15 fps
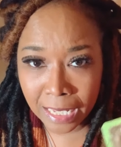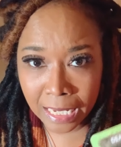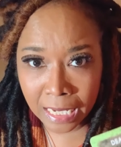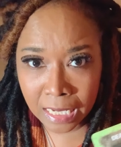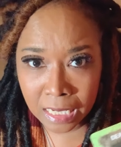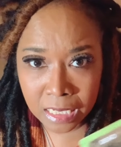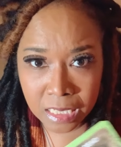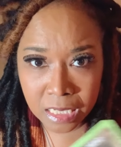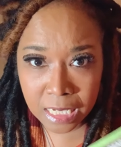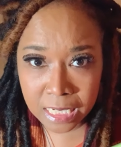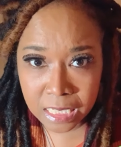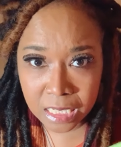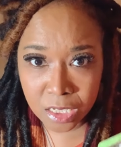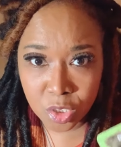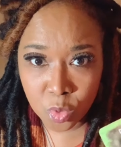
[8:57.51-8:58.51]
ending to a
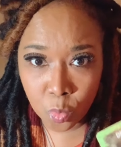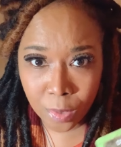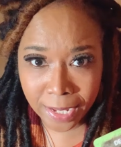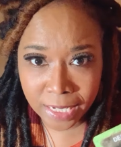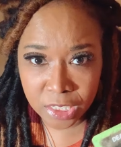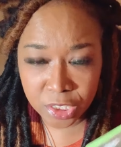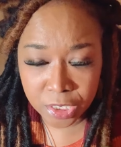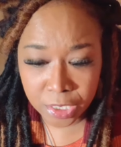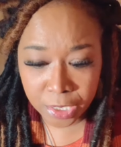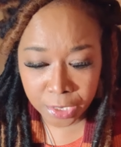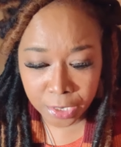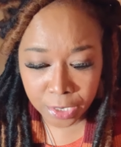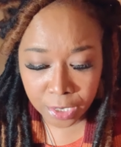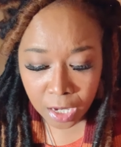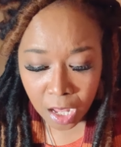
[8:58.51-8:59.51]
situation
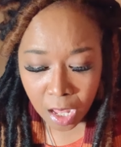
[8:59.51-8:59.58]
here.